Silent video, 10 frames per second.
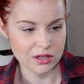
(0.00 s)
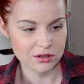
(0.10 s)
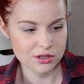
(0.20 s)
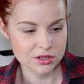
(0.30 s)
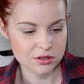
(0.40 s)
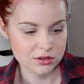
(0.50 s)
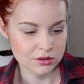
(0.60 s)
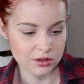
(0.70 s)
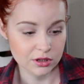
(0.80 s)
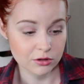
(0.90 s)
It looks
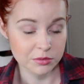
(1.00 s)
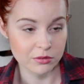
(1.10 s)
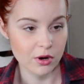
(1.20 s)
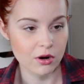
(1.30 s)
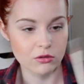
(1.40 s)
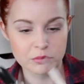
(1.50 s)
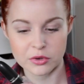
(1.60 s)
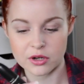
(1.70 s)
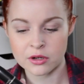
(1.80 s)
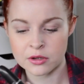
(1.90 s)
like it could be quite old,
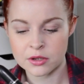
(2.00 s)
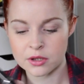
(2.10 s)
but